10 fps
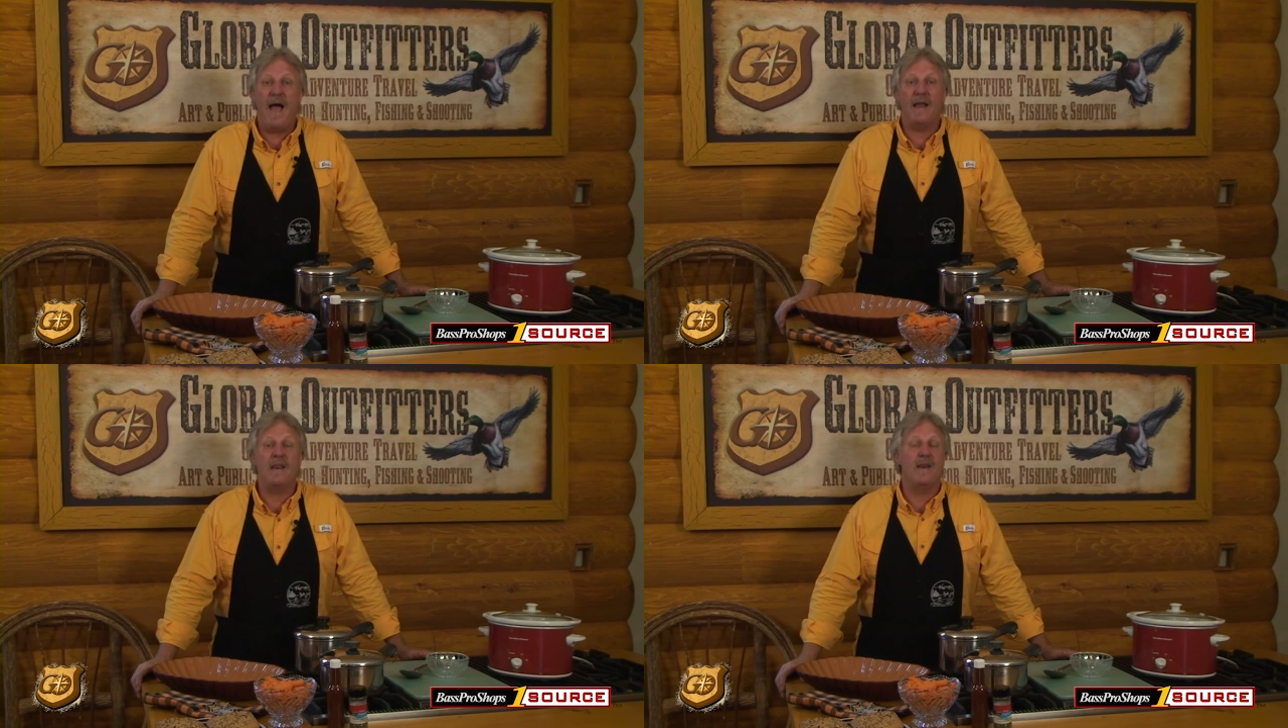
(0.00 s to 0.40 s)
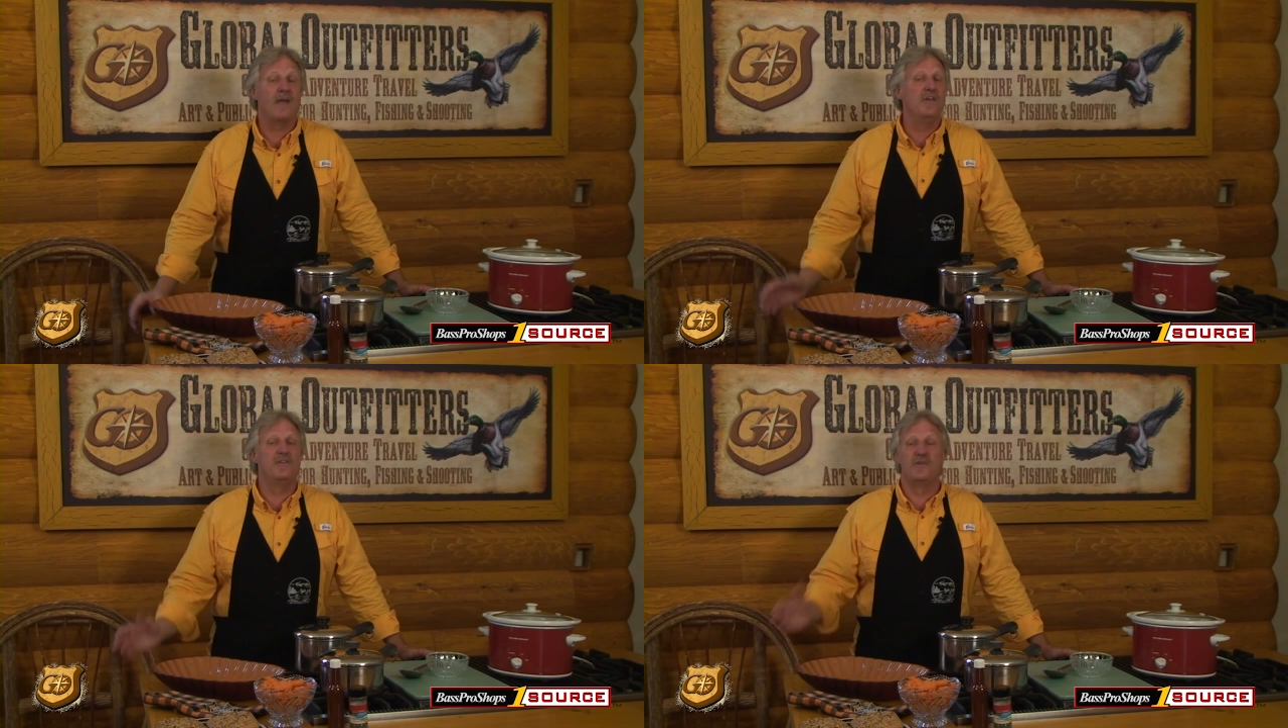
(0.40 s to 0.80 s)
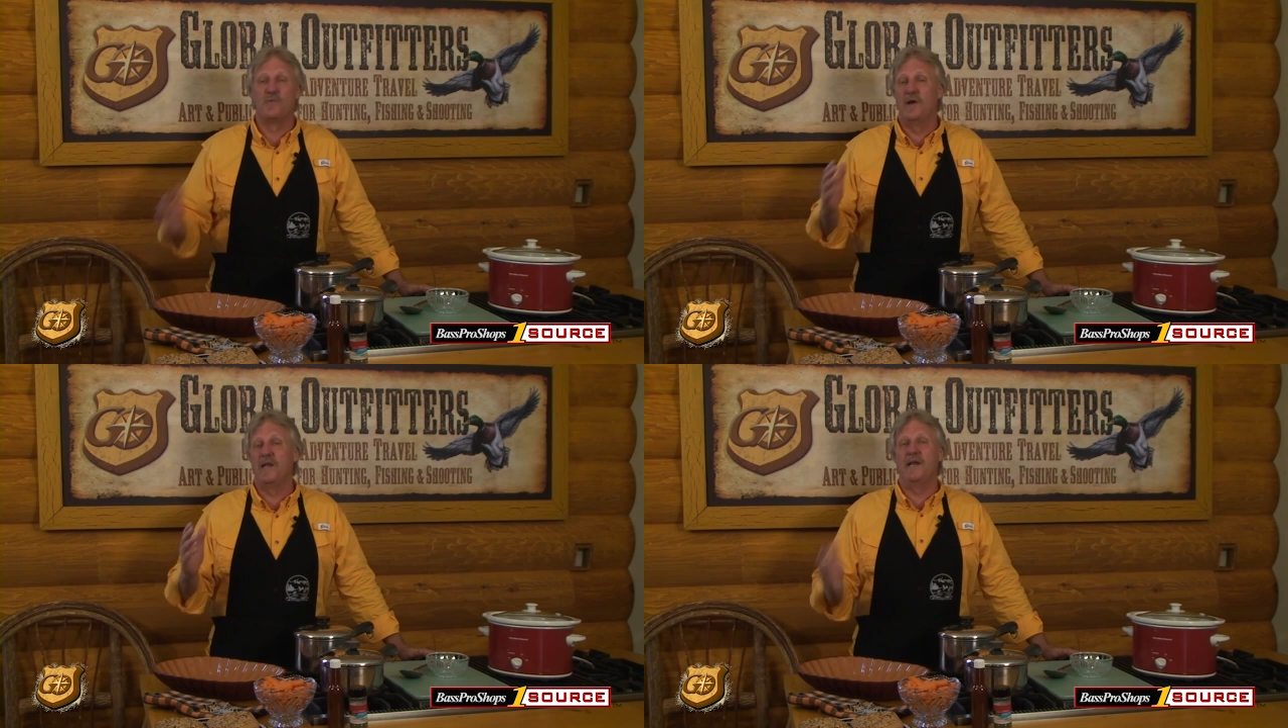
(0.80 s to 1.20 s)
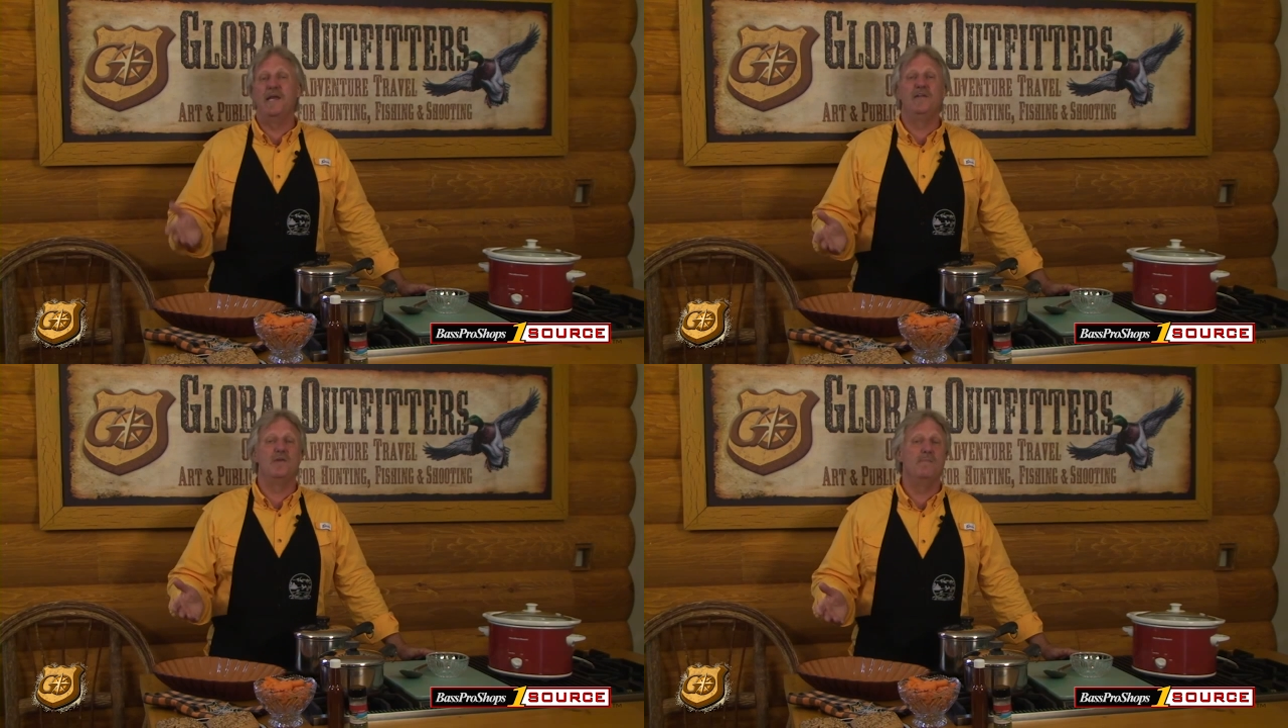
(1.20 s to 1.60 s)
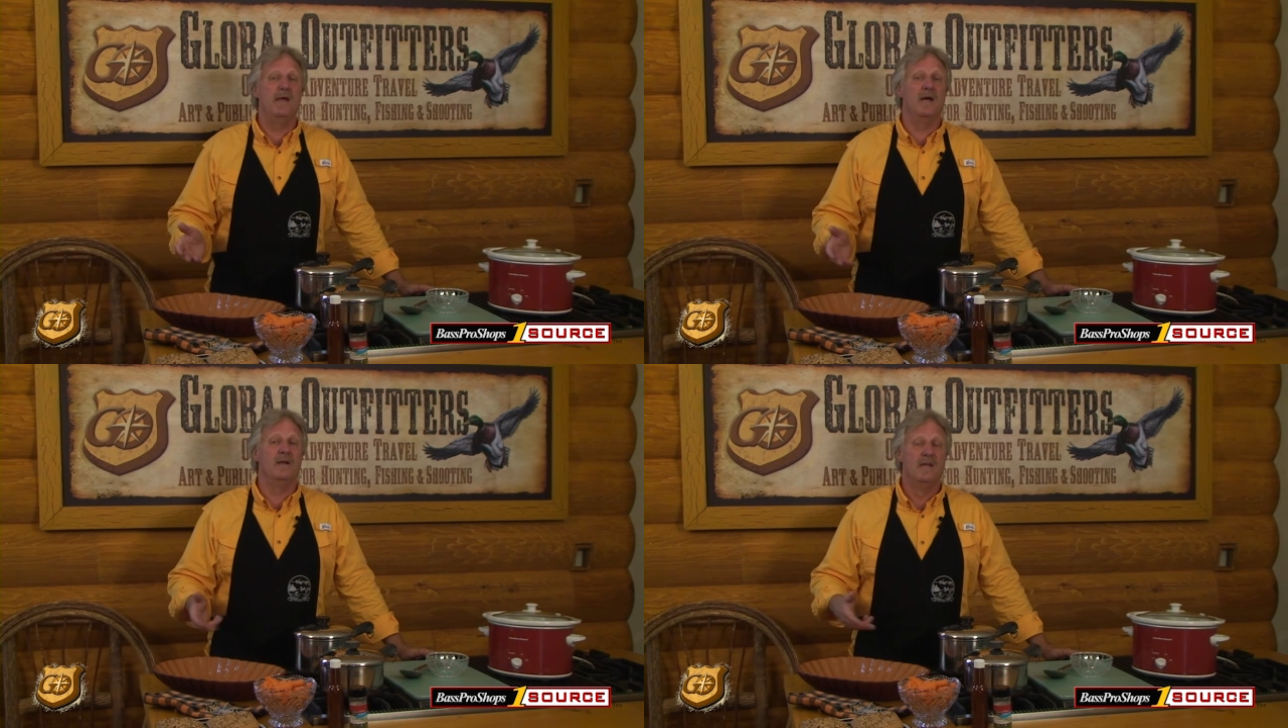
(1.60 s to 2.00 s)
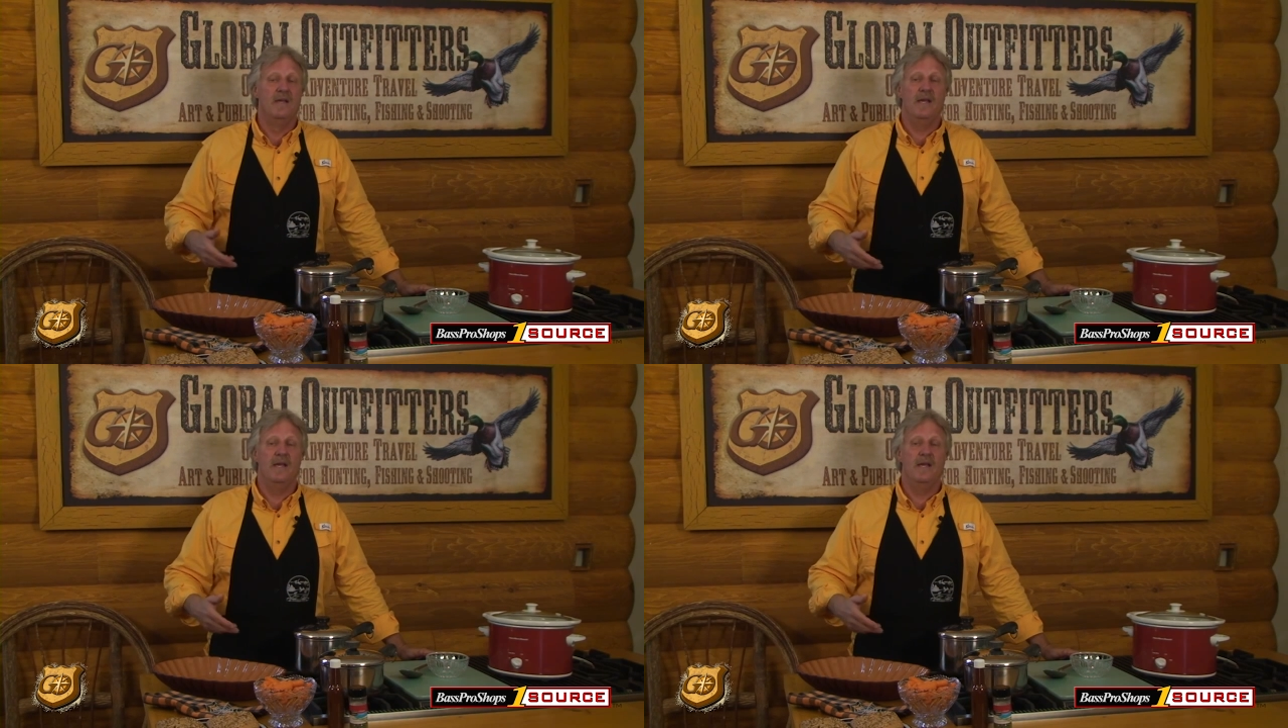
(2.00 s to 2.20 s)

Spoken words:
back. Now this is really an easy meal.